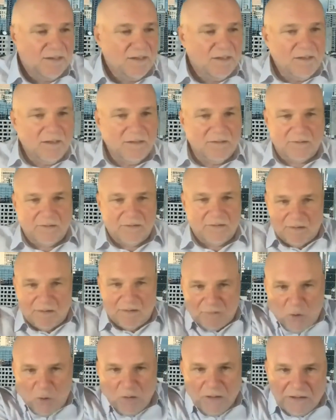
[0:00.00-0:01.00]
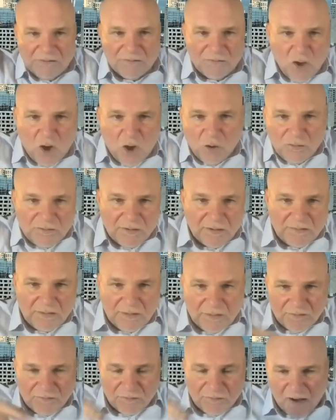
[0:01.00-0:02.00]
It's all these notes as
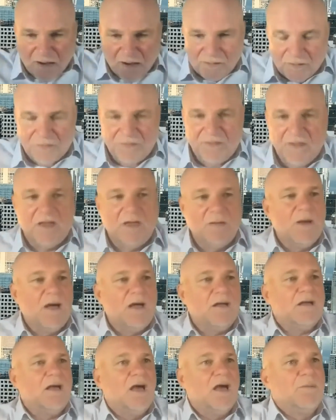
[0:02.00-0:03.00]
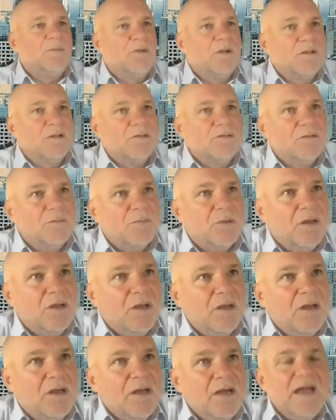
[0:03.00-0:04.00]
he's trying to think about capitalism.
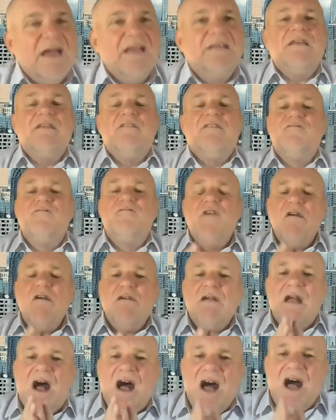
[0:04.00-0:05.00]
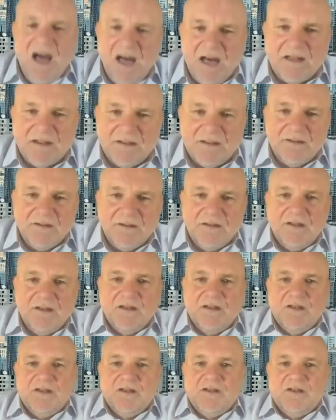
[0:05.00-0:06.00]
It is very hard
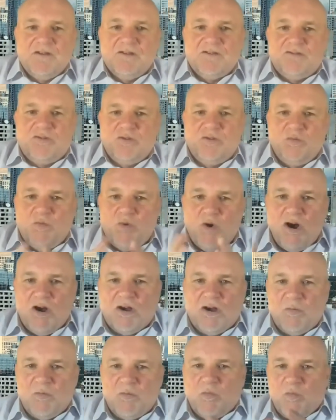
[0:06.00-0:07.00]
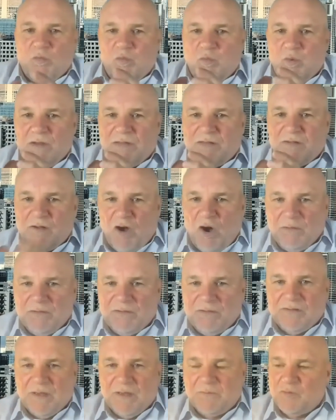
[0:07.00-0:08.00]
to work with
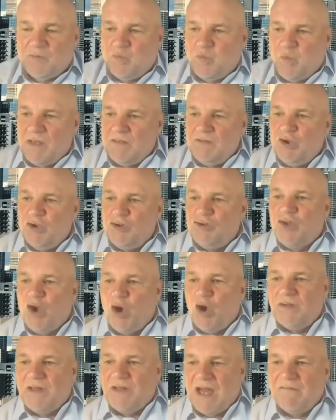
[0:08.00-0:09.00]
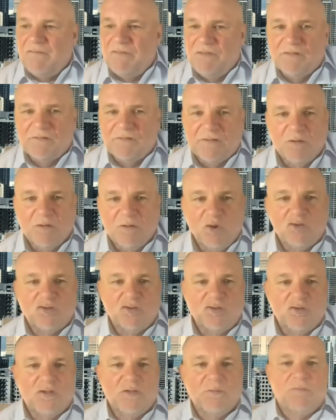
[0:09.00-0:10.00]
concepts when you don't have the
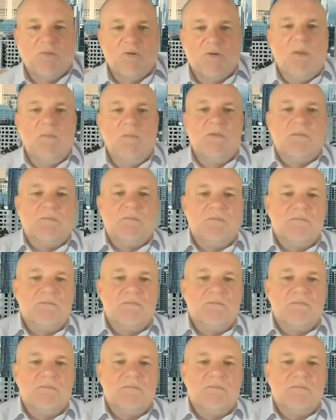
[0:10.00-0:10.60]
solution to the problem.